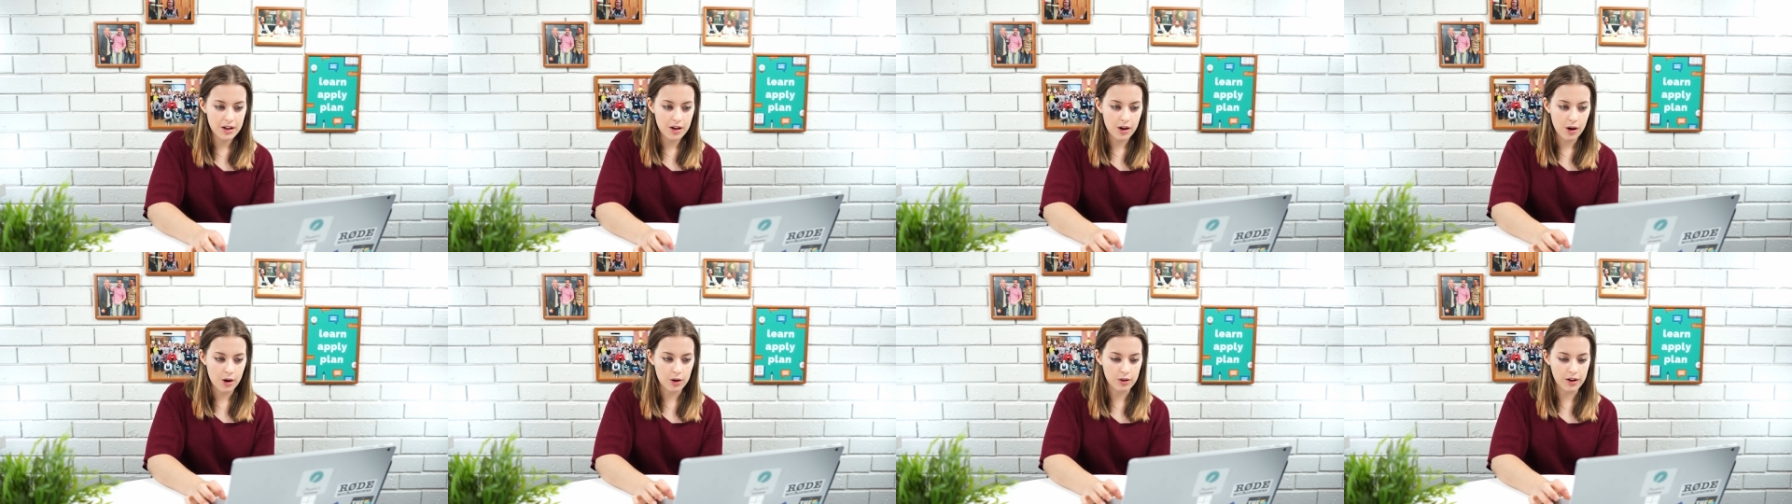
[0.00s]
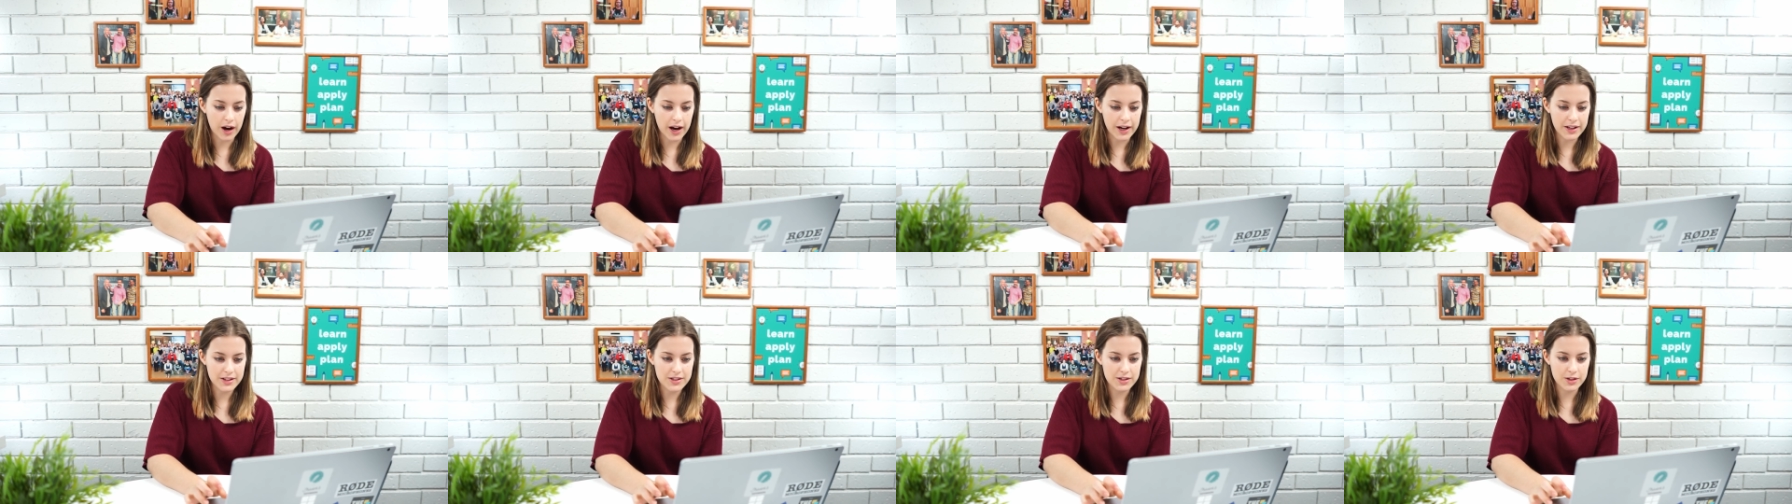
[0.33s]

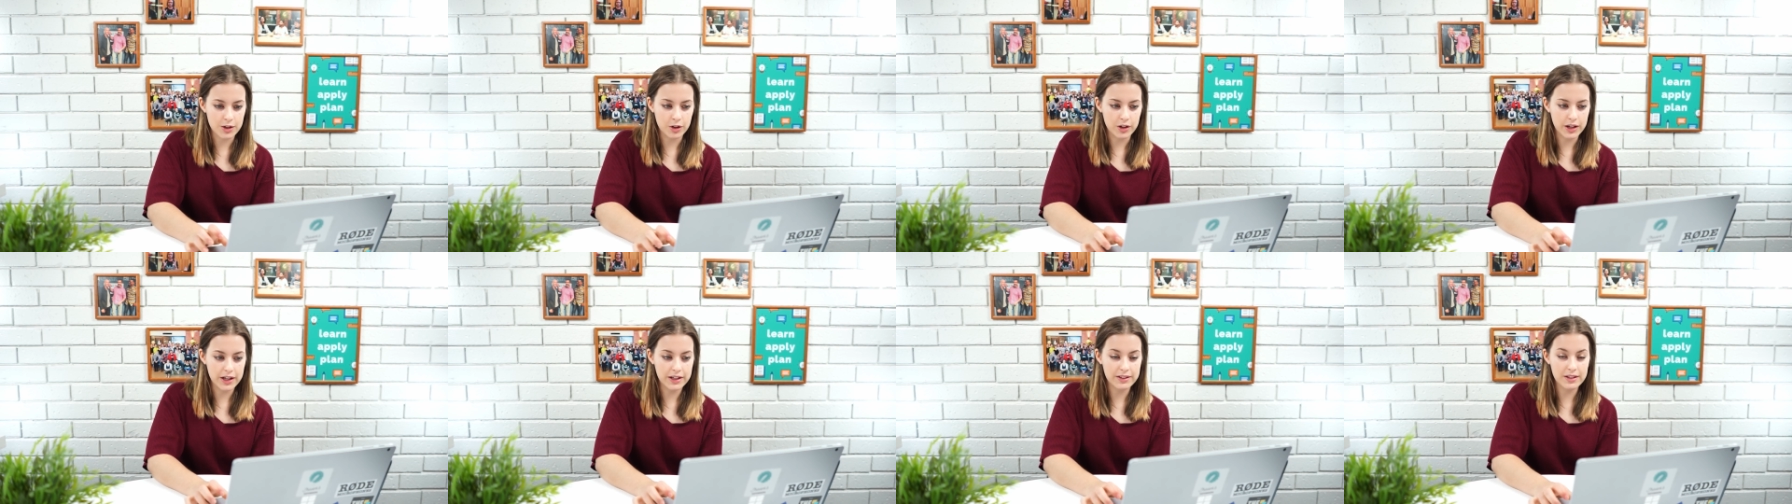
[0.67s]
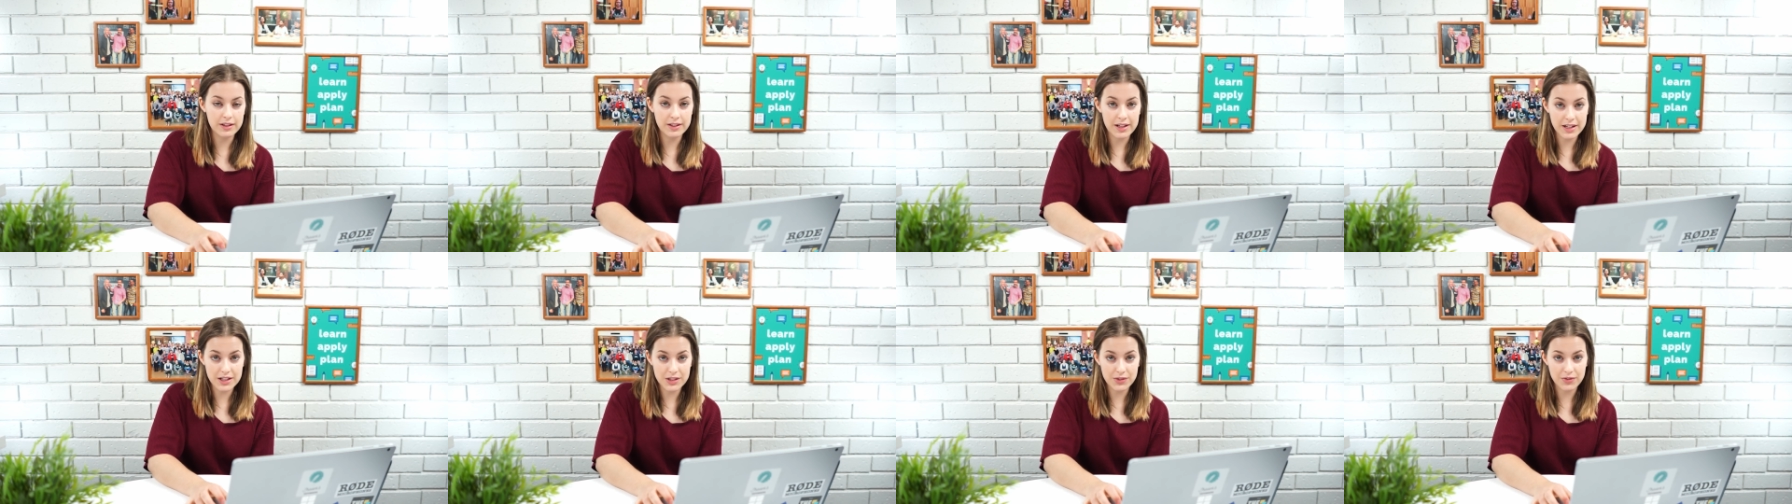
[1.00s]
Alright, so in the
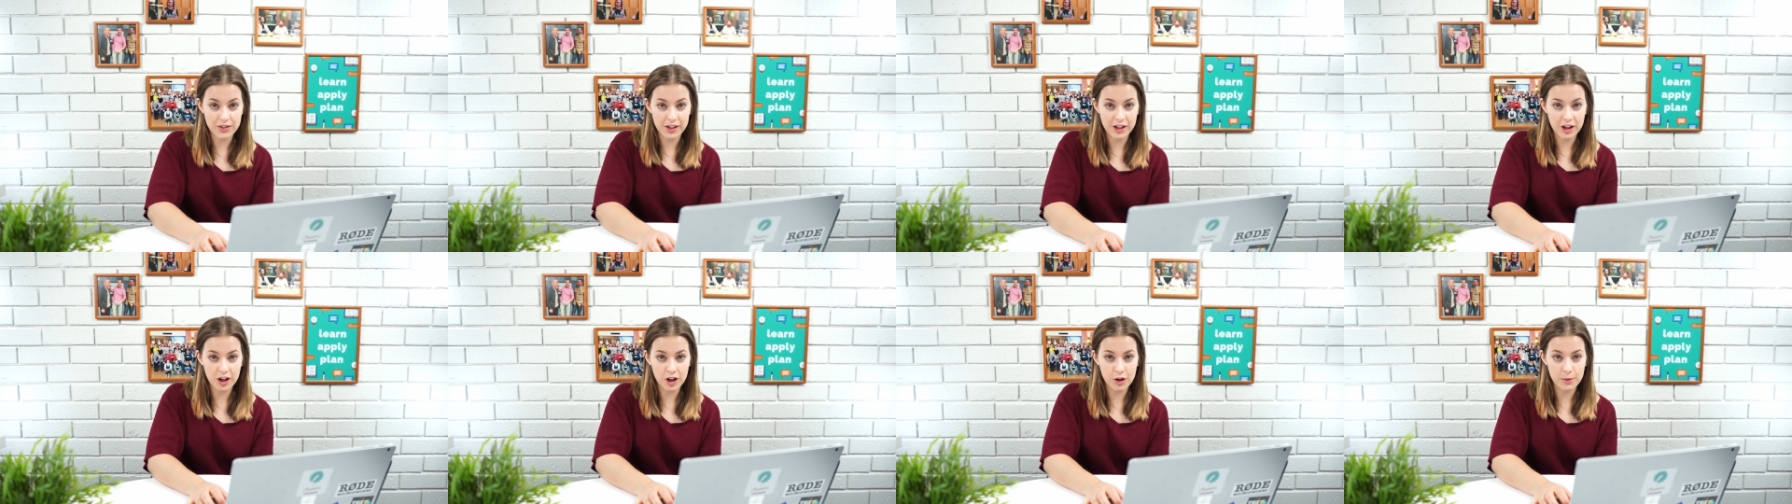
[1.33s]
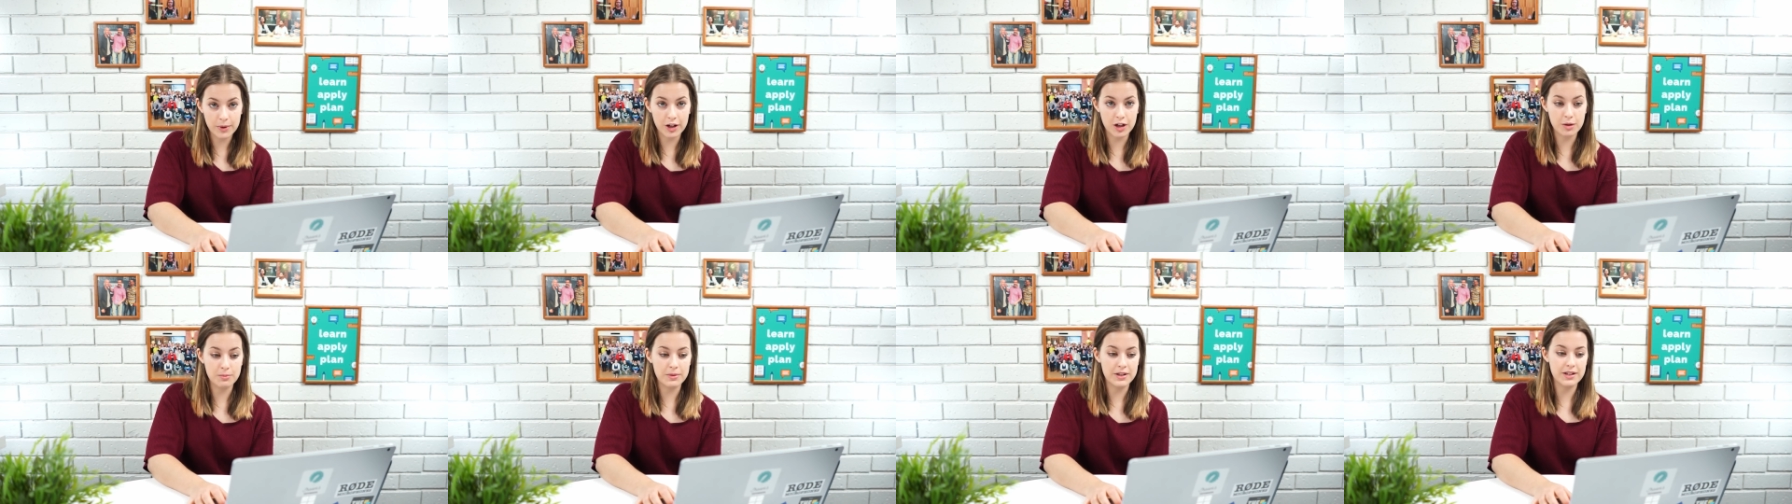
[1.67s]
next video we're
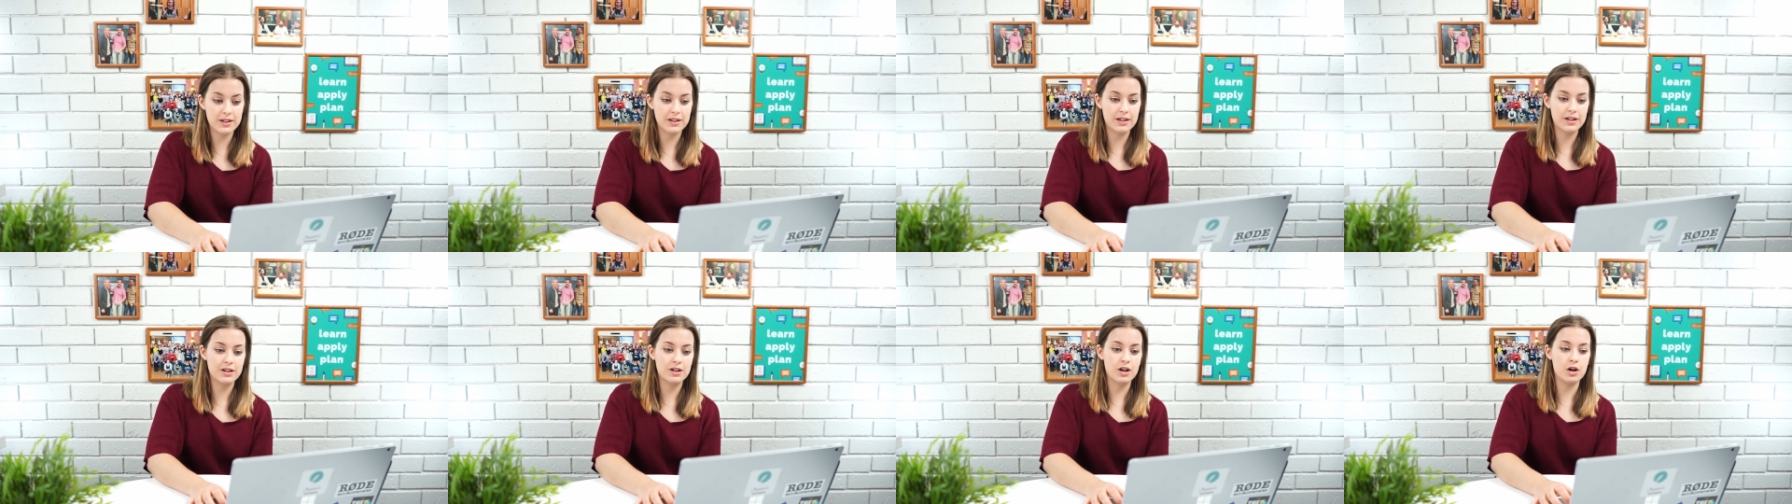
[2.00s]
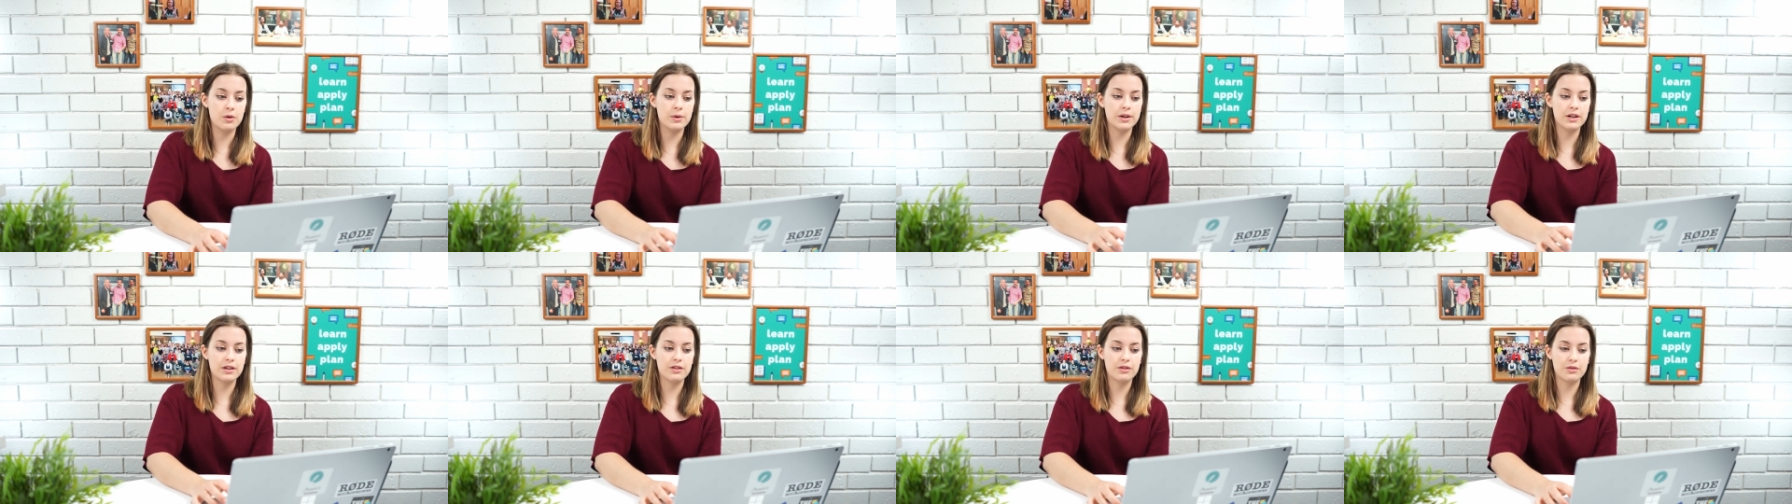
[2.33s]
going to be
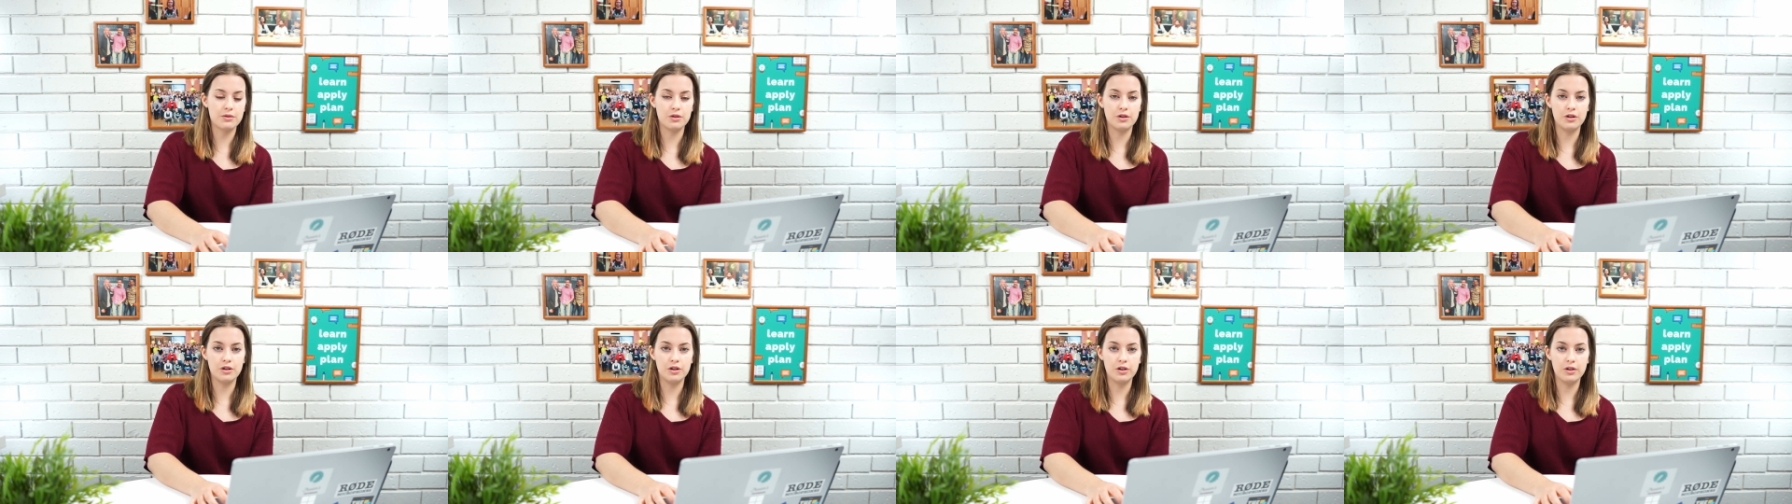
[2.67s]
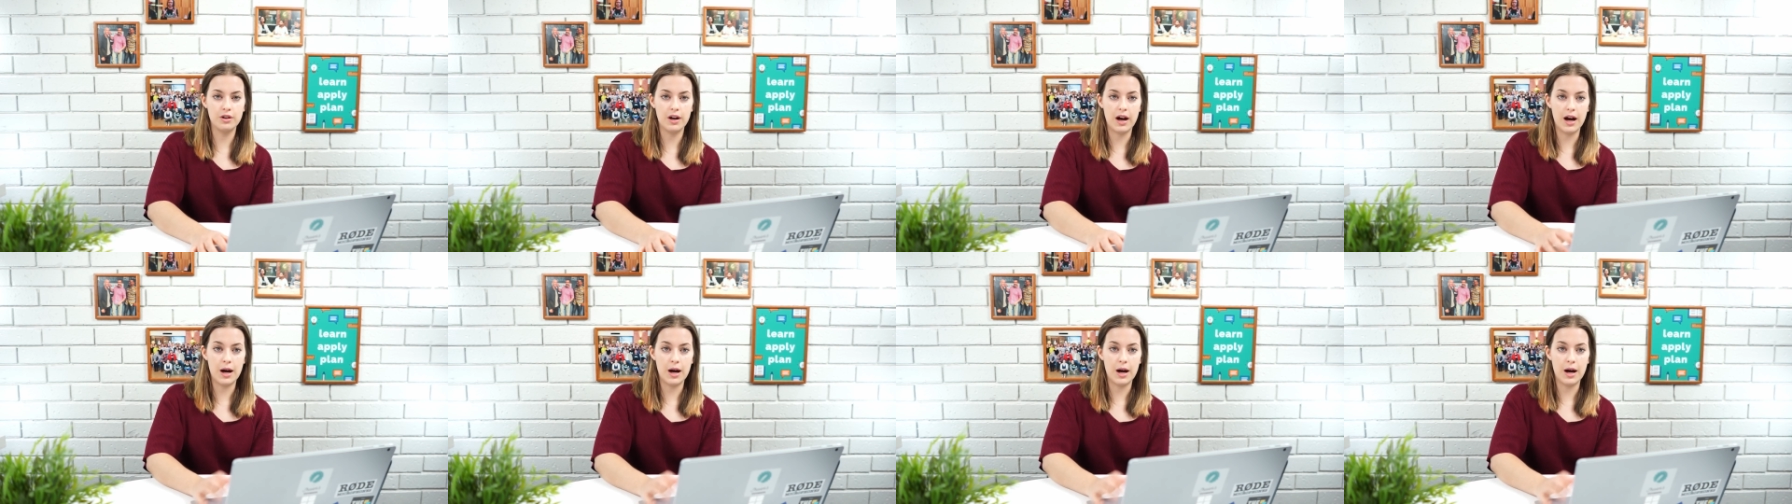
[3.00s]
going through,